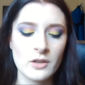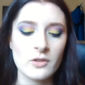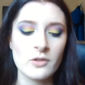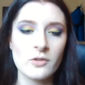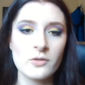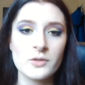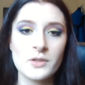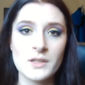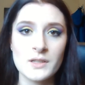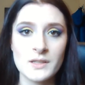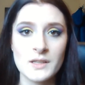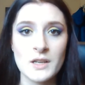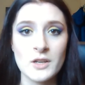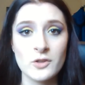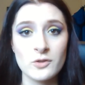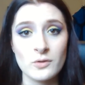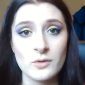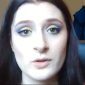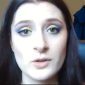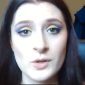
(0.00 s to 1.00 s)
closest
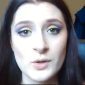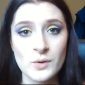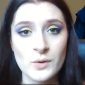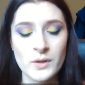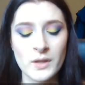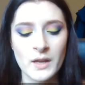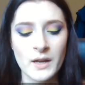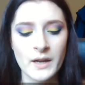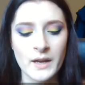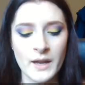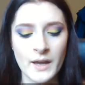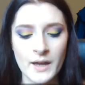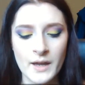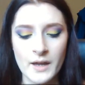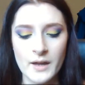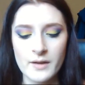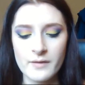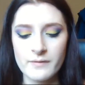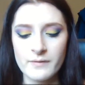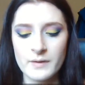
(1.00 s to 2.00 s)
thing to a nude that I
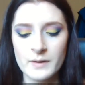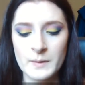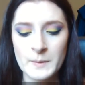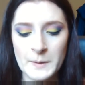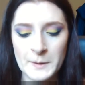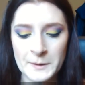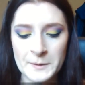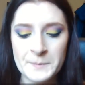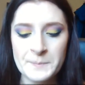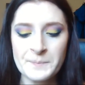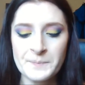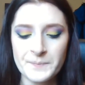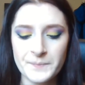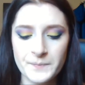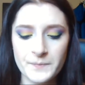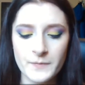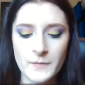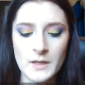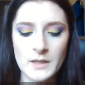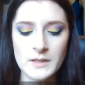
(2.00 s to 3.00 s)
have
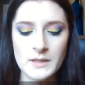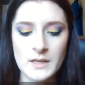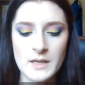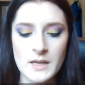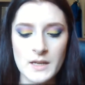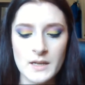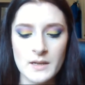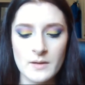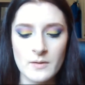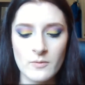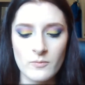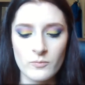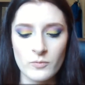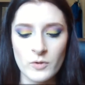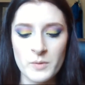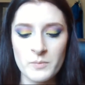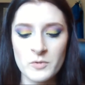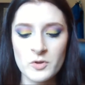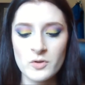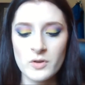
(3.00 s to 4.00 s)
is the
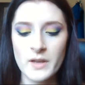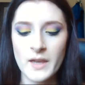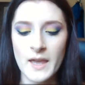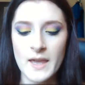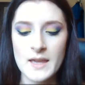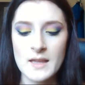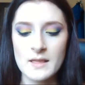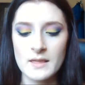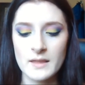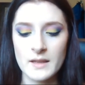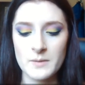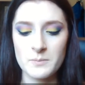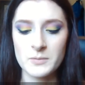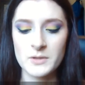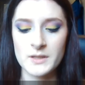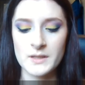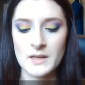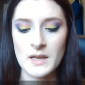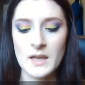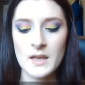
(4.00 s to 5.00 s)
Rimmel Kate
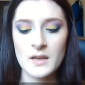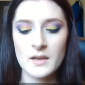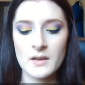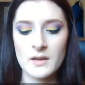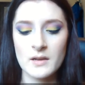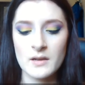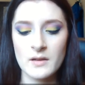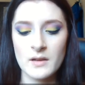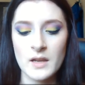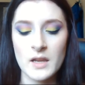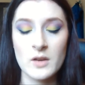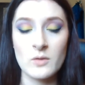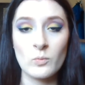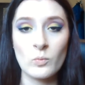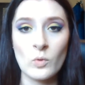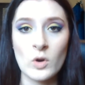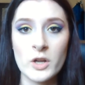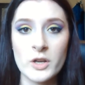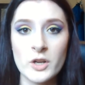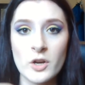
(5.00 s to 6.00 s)
lipstick
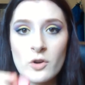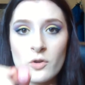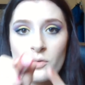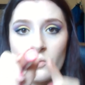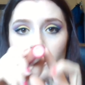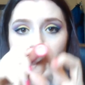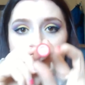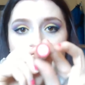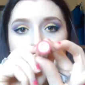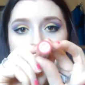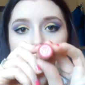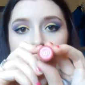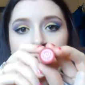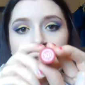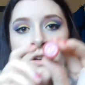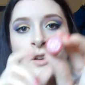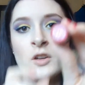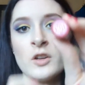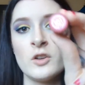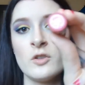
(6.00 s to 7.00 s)
in 101,
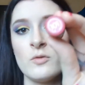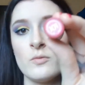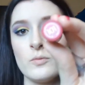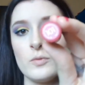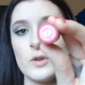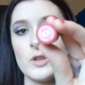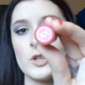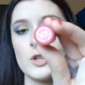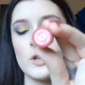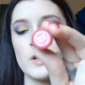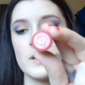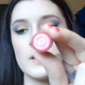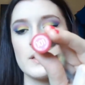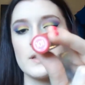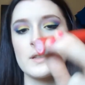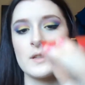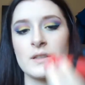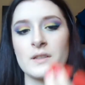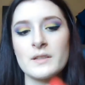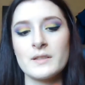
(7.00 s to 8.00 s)
which
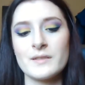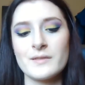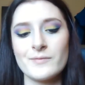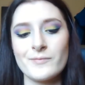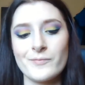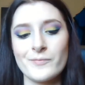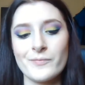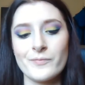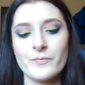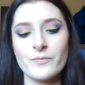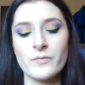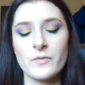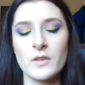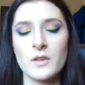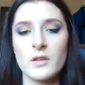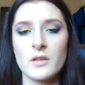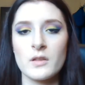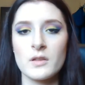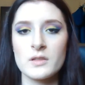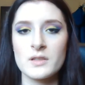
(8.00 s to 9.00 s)
is,
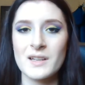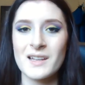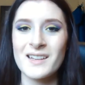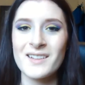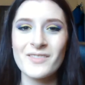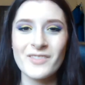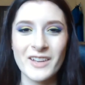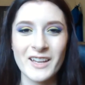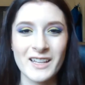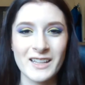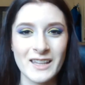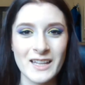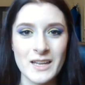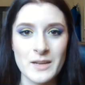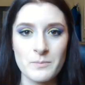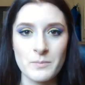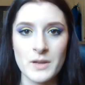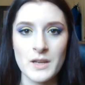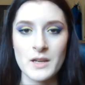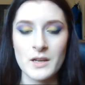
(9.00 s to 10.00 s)
it's kind of like a
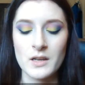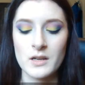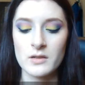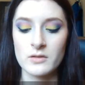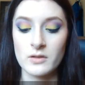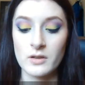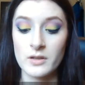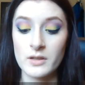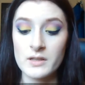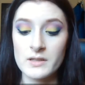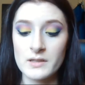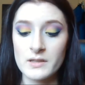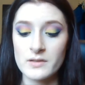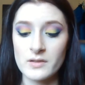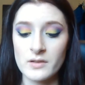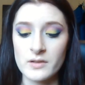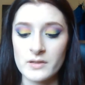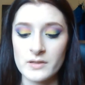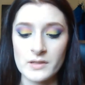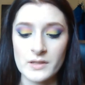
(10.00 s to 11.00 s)
light pink color, and this is
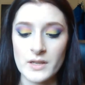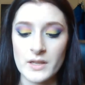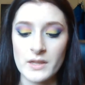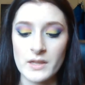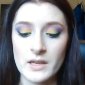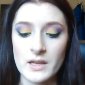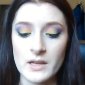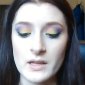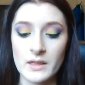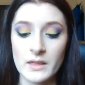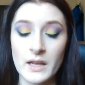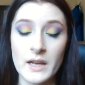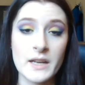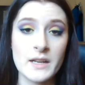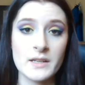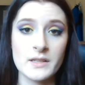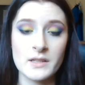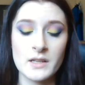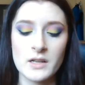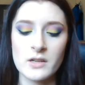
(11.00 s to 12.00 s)
honestly the
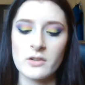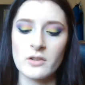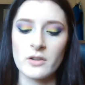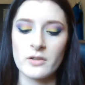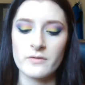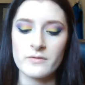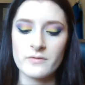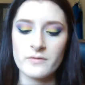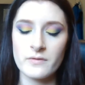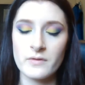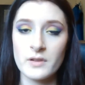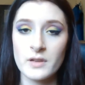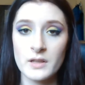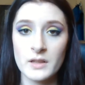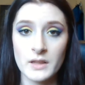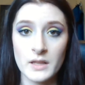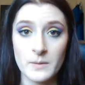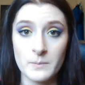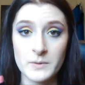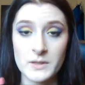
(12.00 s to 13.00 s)
lightest color of
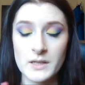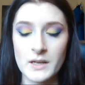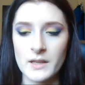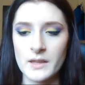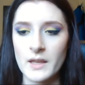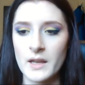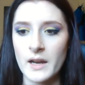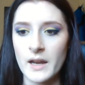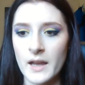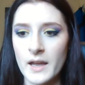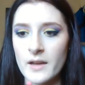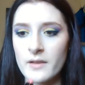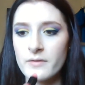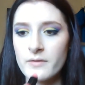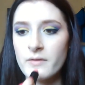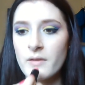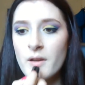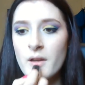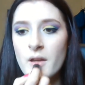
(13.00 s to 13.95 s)
lipstick that I have